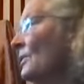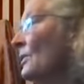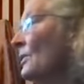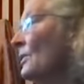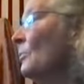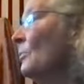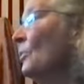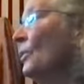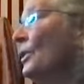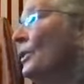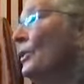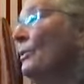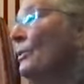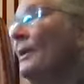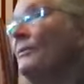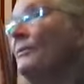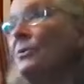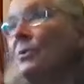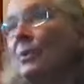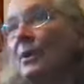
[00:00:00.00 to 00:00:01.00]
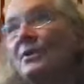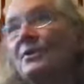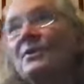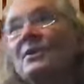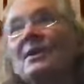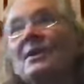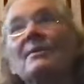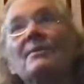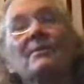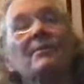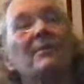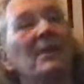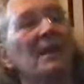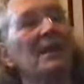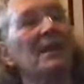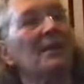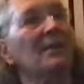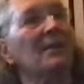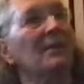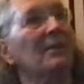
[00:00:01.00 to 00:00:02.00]
The more you have trust and
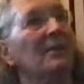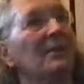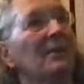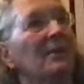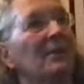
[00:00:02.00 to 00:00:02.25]
faith,